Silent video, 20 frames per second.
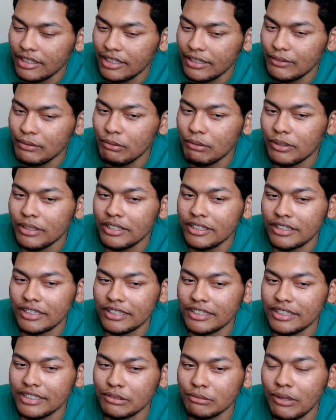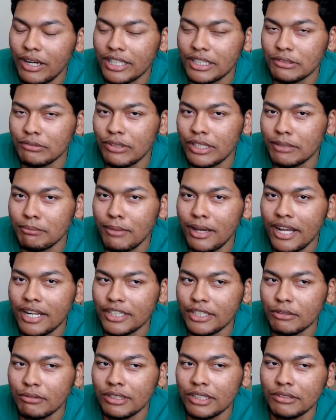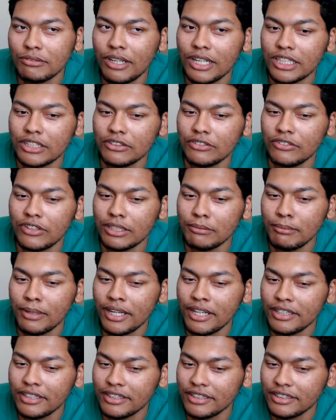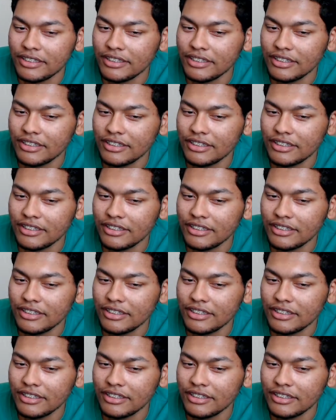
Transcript: if you want to just watch one match, you're willing to watch one match,